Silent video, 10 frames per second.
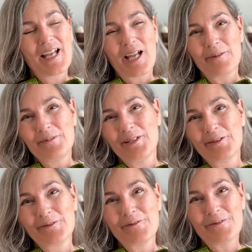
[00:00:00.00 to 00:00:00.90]
Come
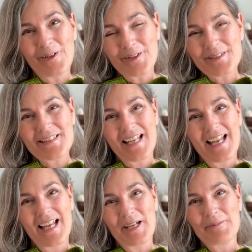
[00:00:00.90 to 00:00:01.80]
June 1st,
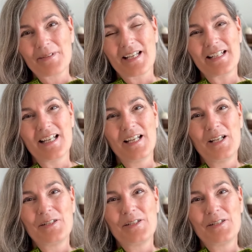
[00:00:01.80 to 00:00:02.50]
I am gonna